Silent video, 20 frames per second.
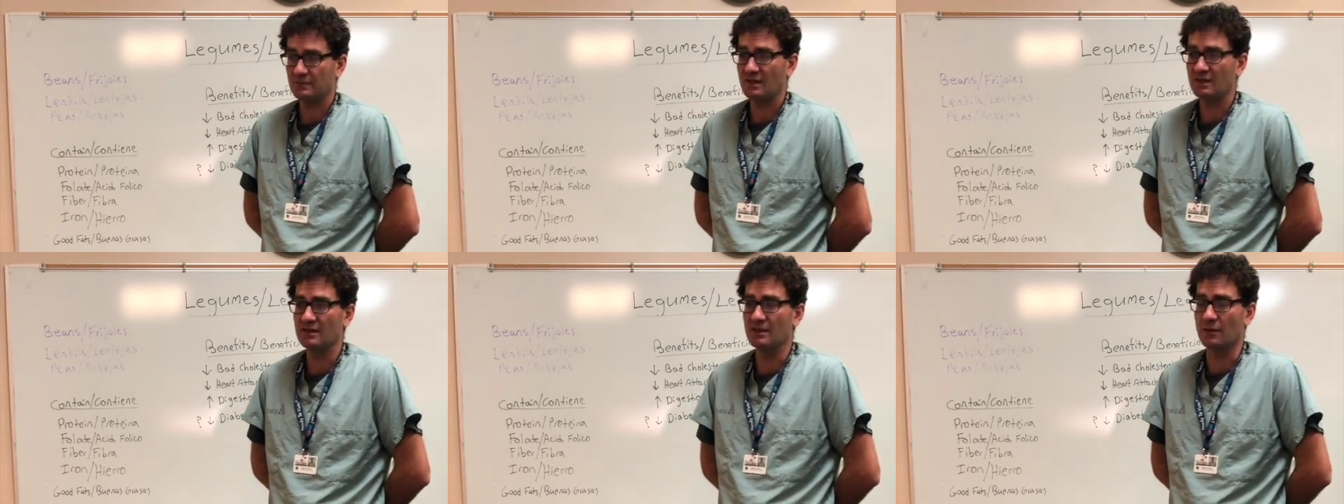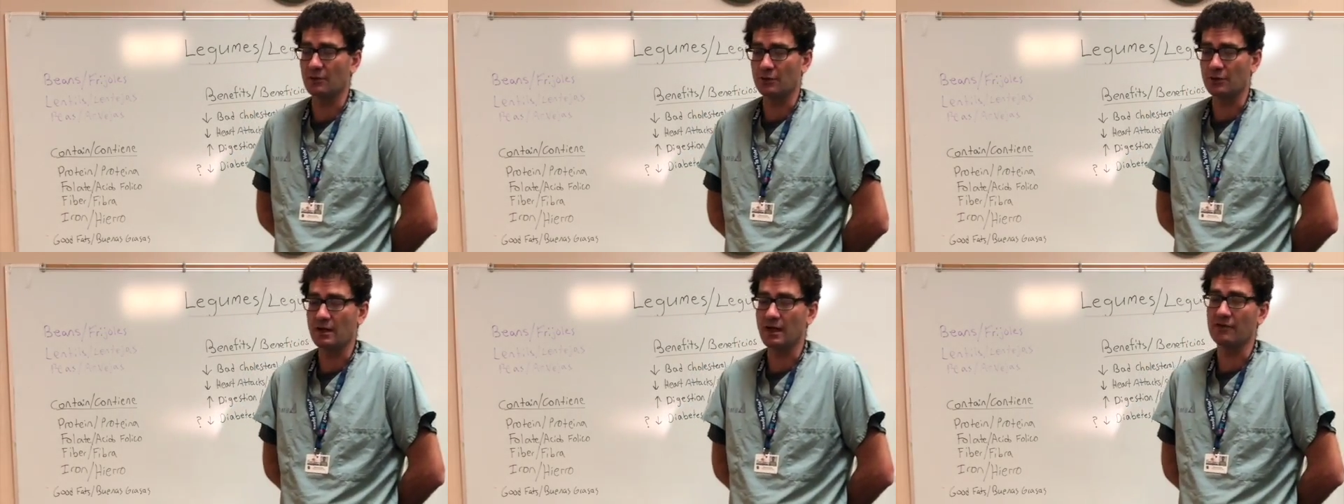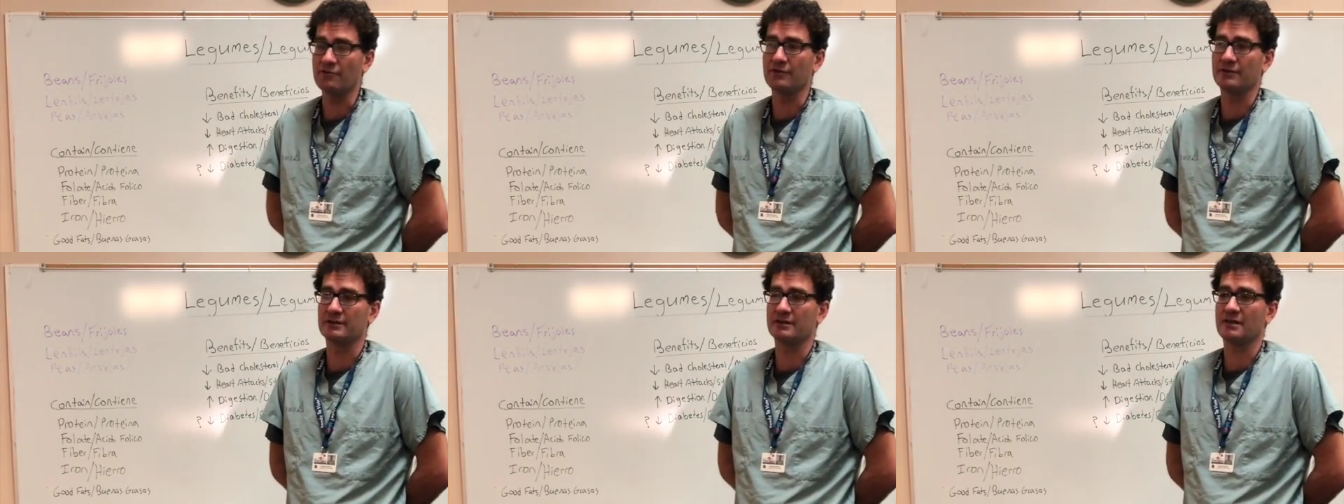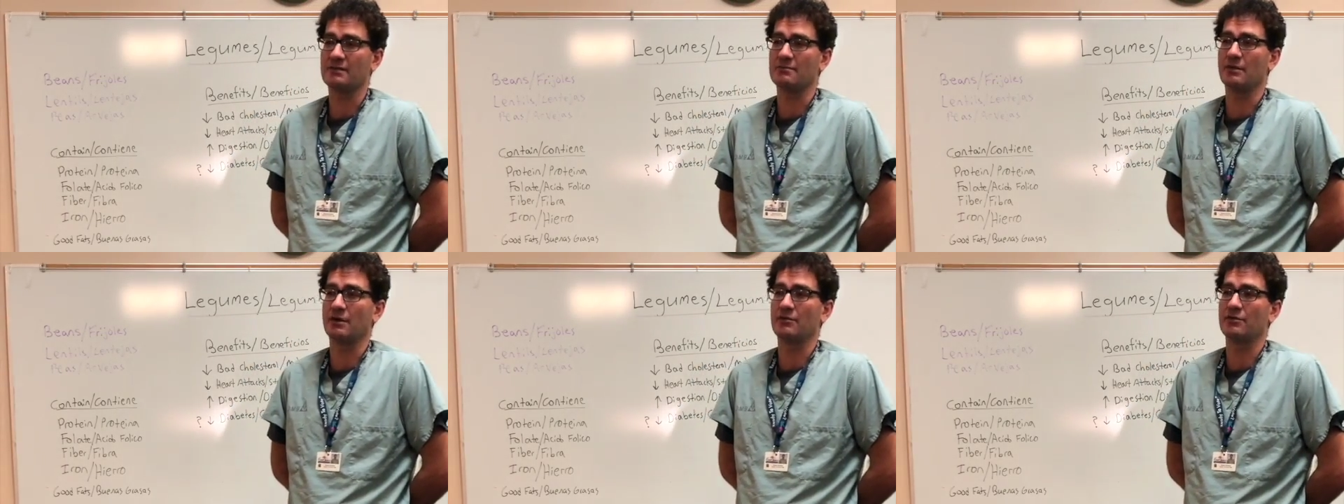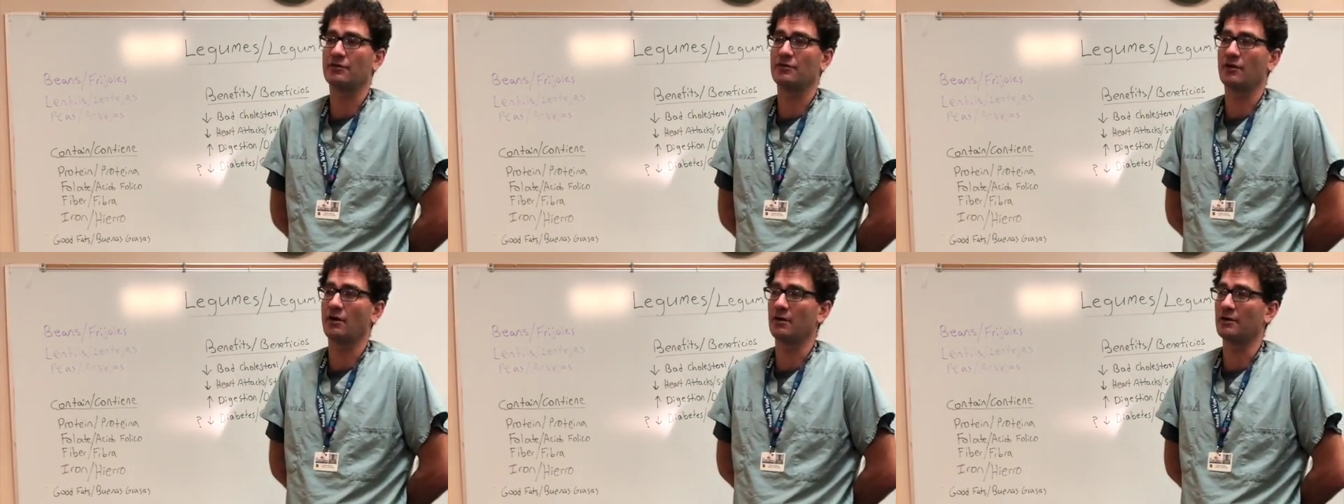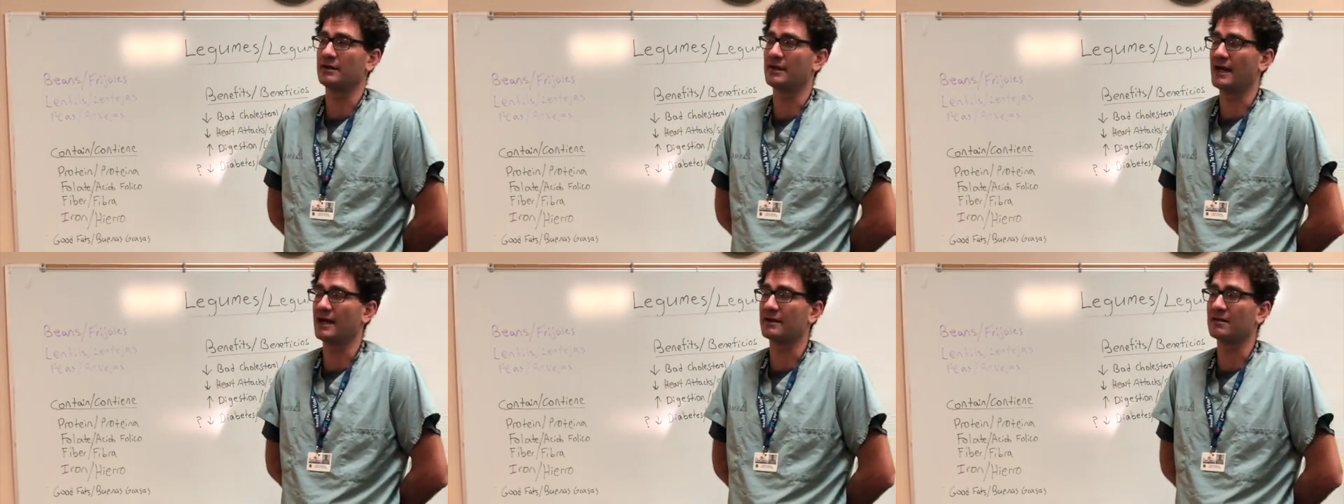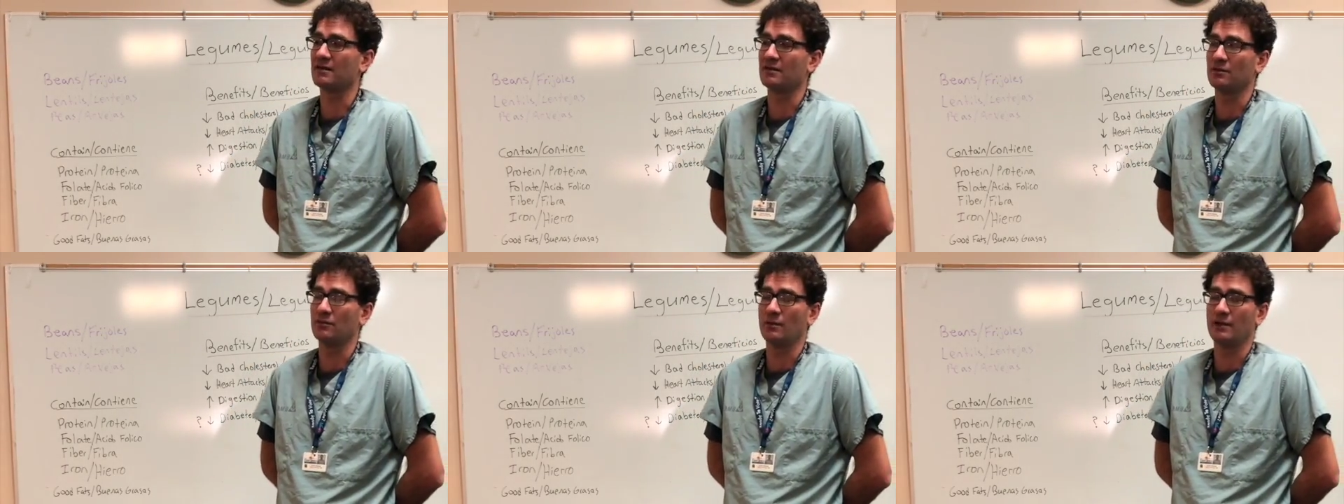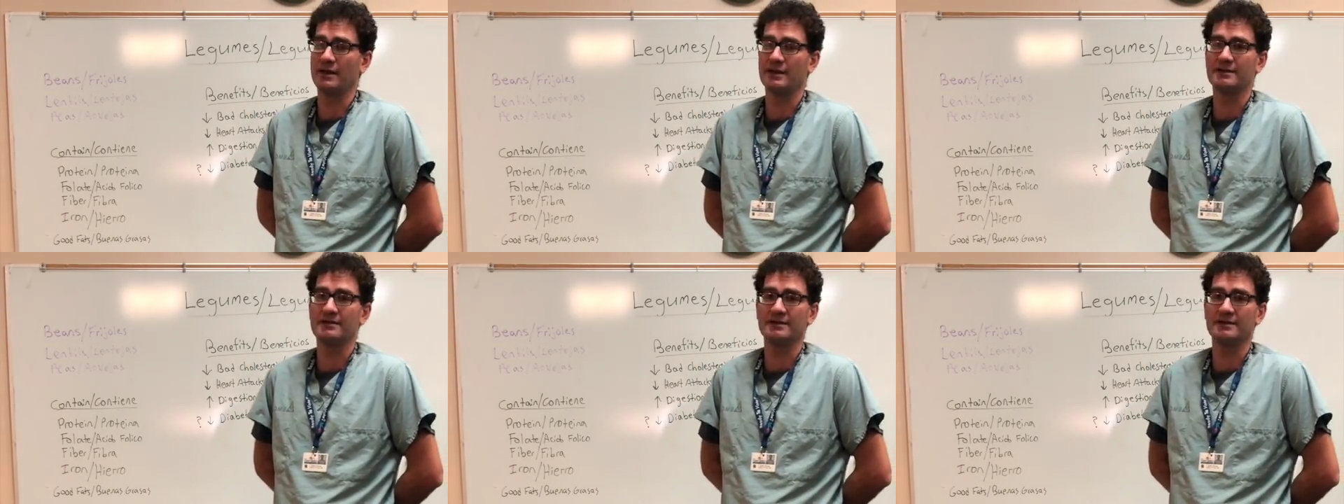that we're covering this month are an excellent way